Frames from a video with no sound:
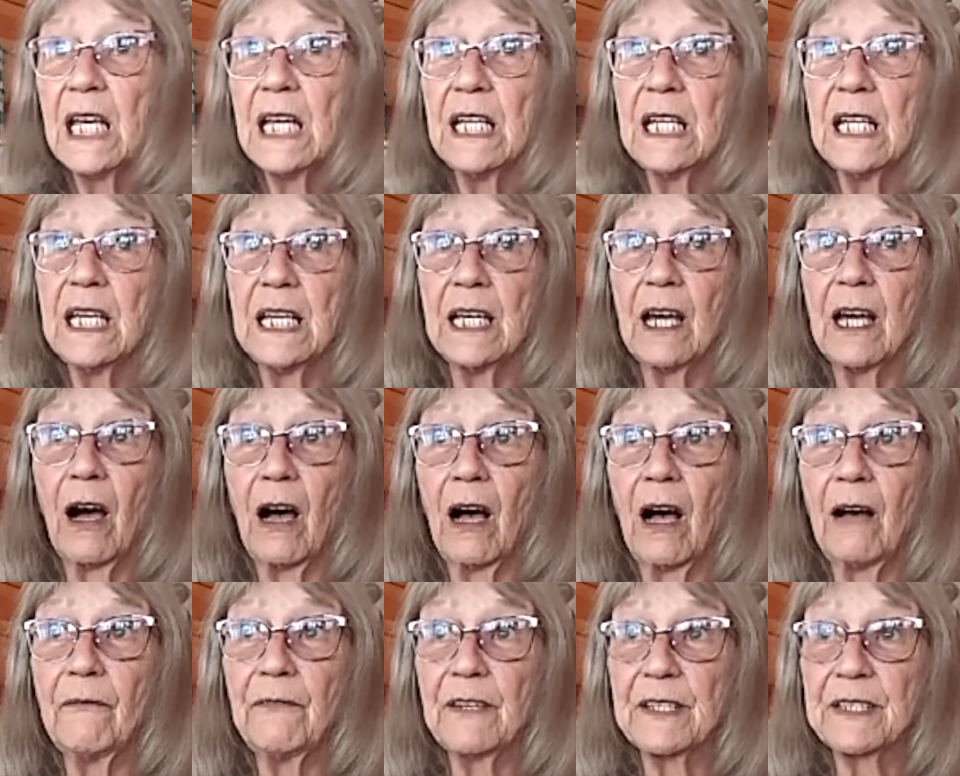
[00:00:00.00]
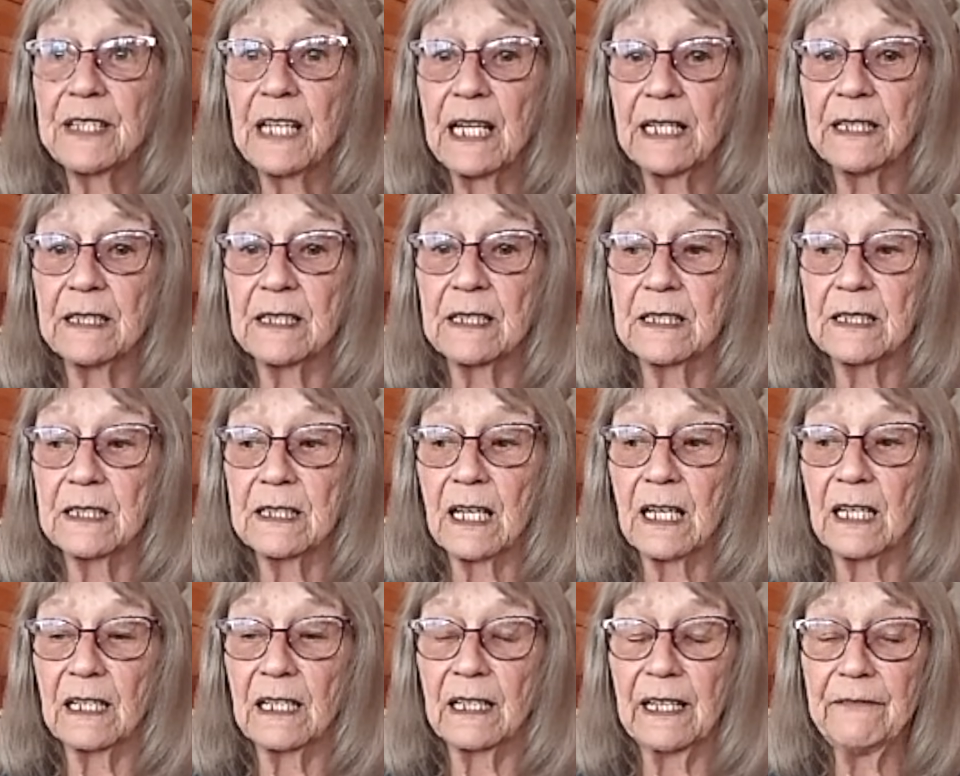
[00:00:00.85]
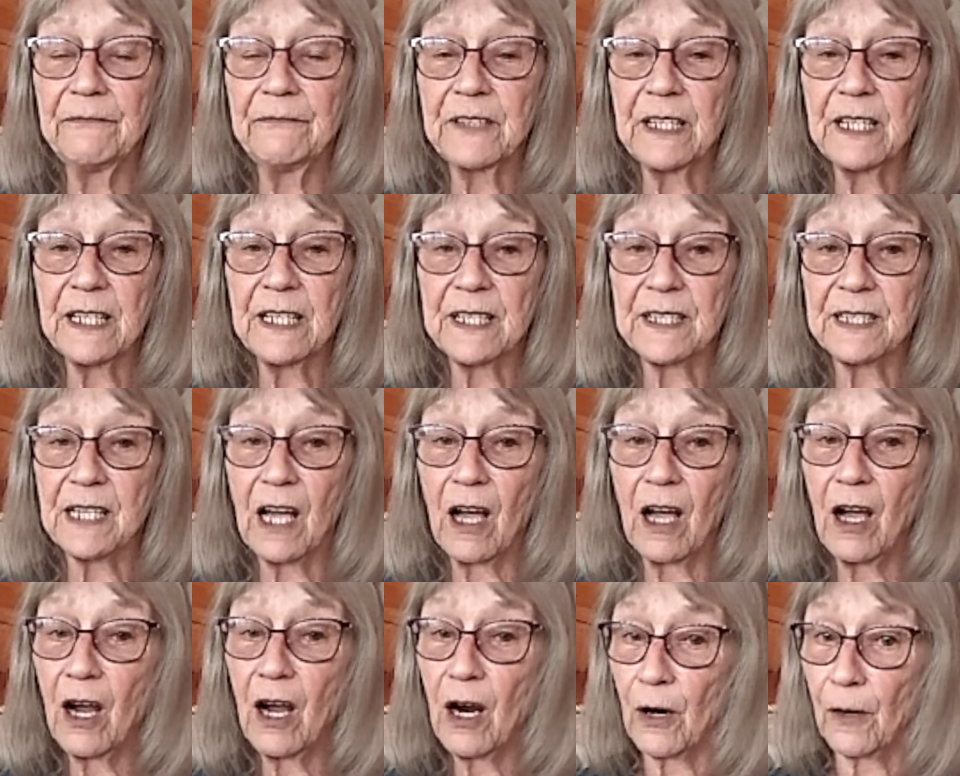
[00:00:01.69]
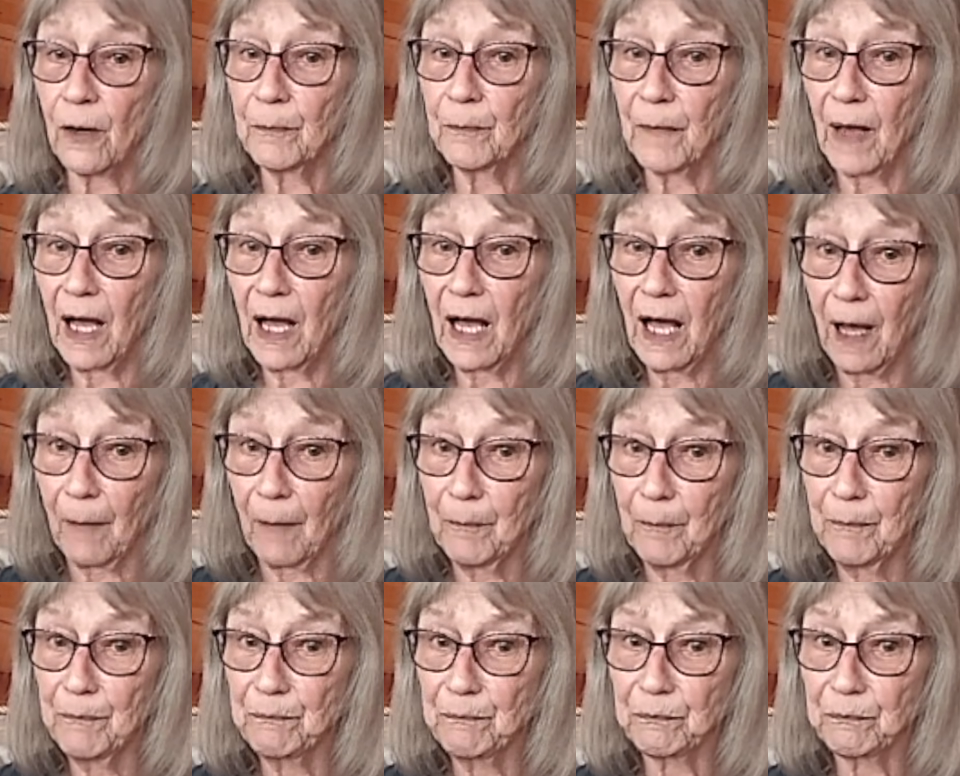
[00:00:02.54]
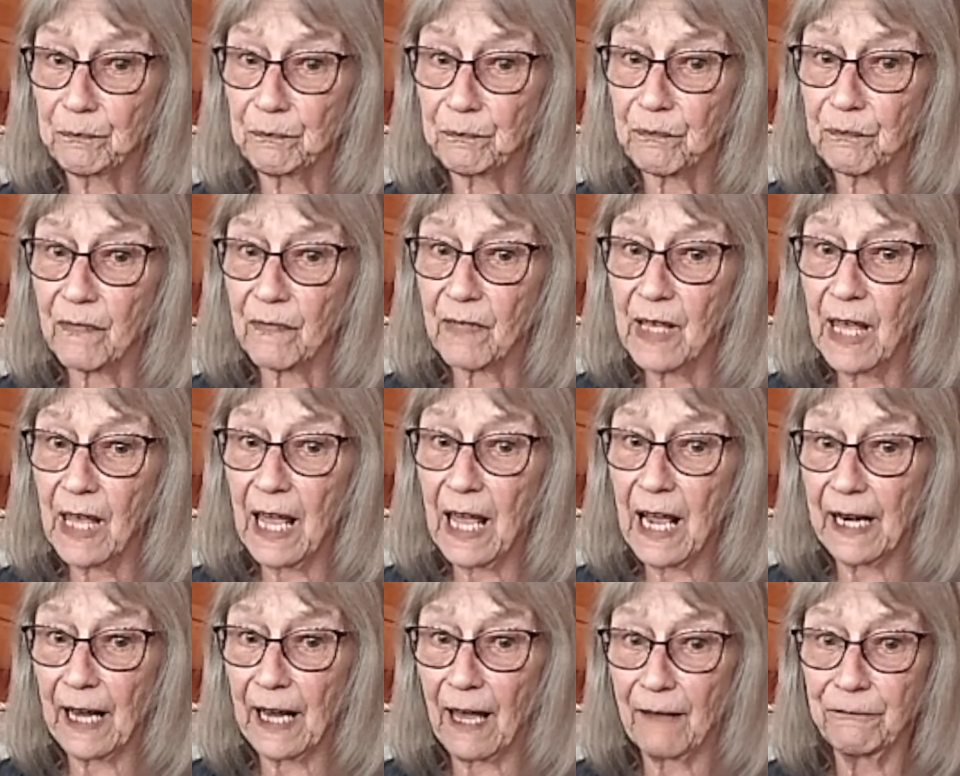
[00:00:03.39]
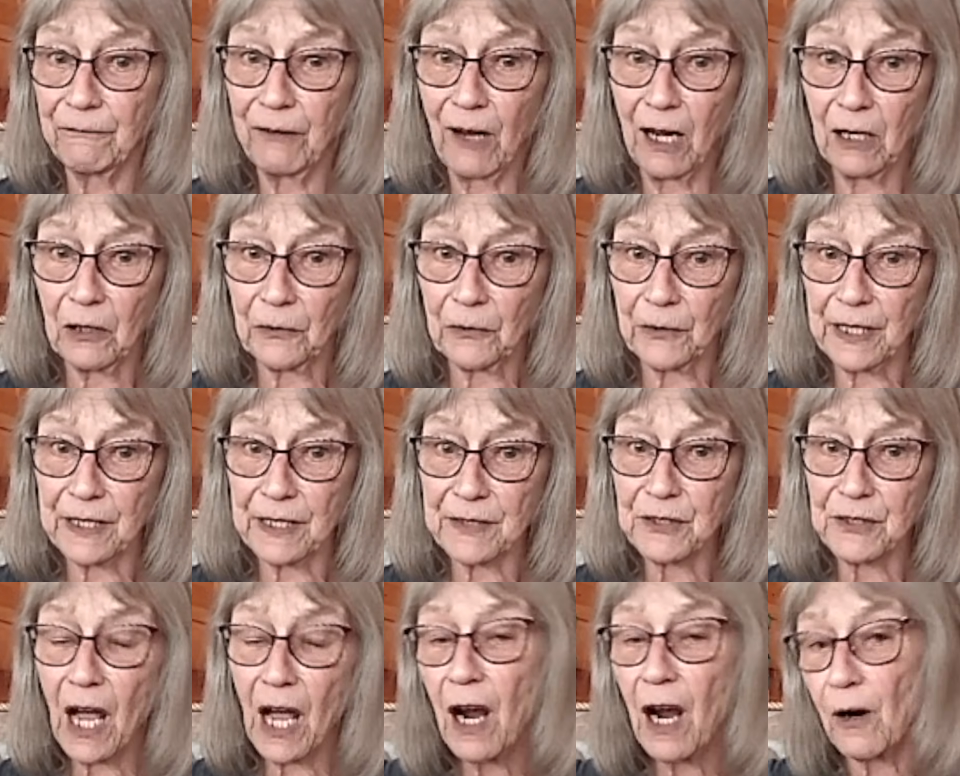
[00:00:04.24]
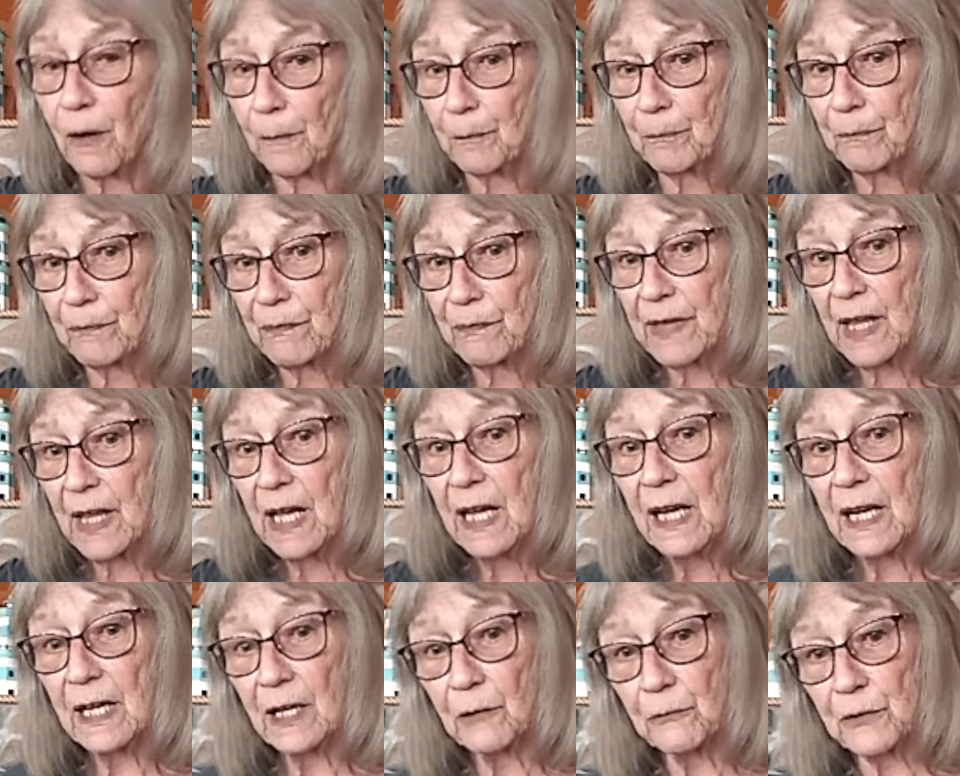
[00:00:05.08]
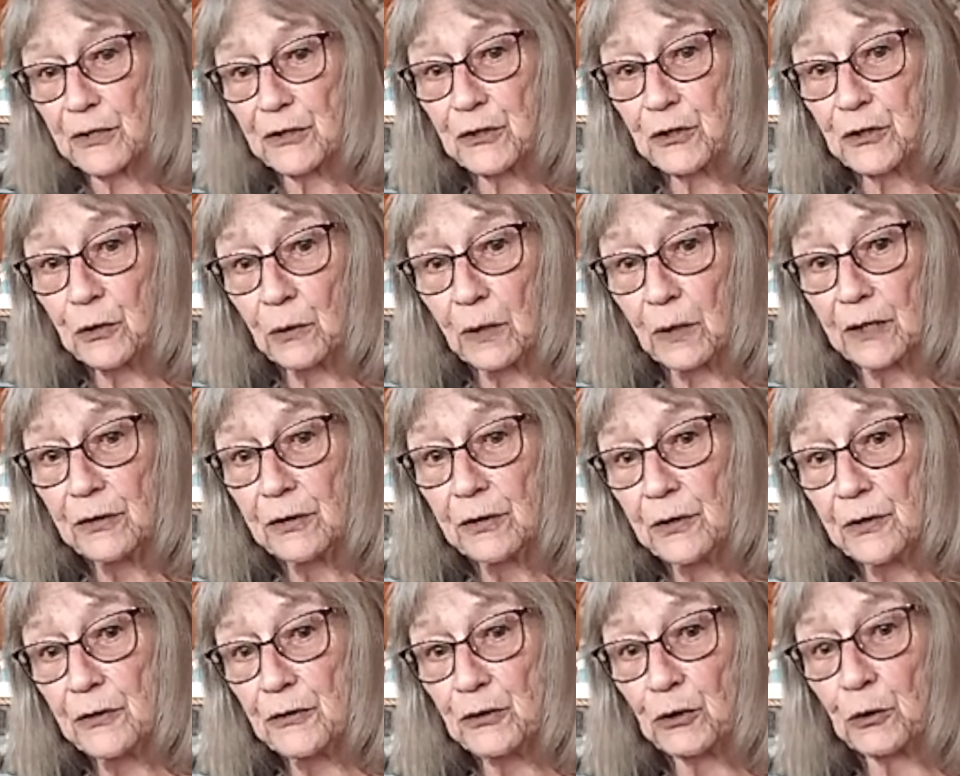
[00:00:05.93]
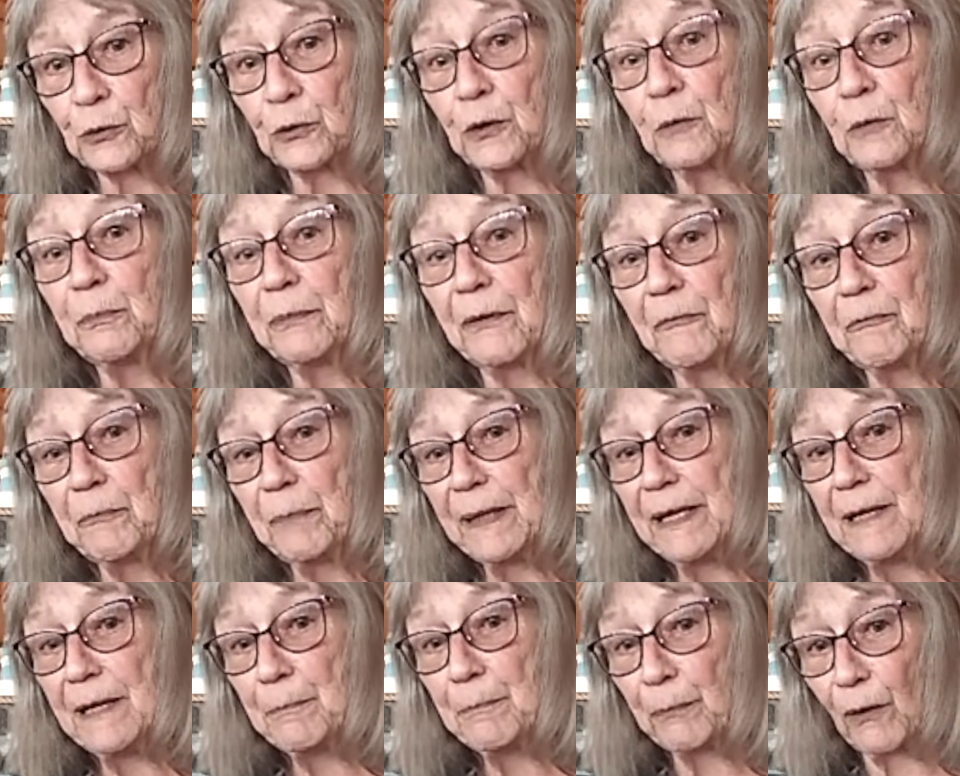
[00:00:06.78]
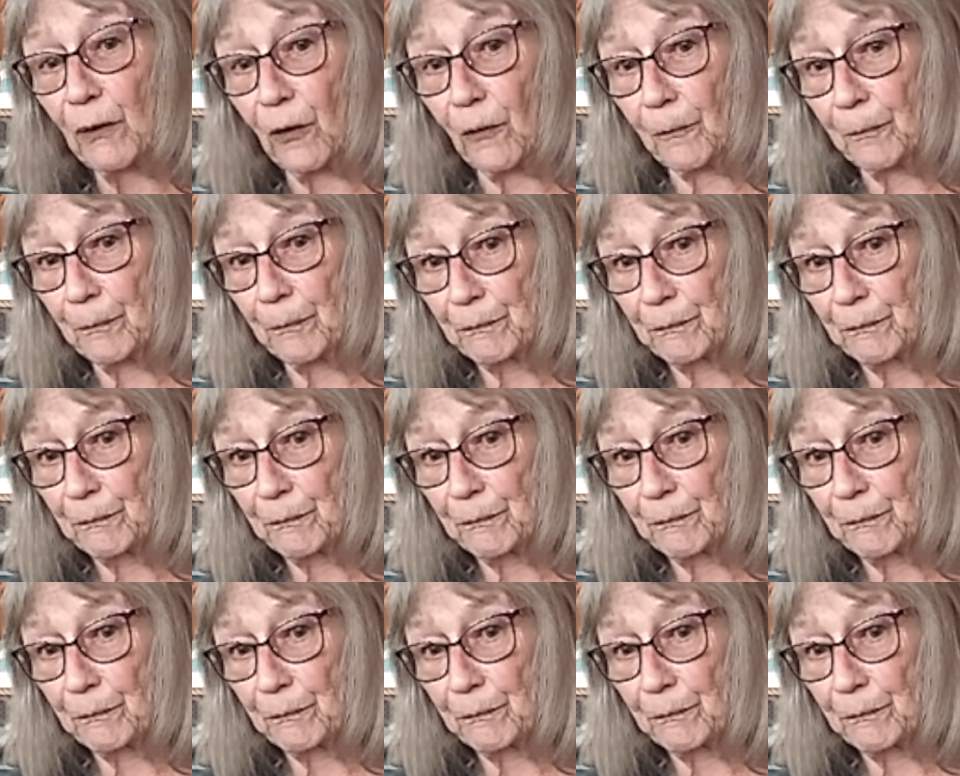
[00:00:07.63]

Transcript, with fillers: He all of a sudden lifted his arm up, and I followed his arm, and it was to a huge group of people.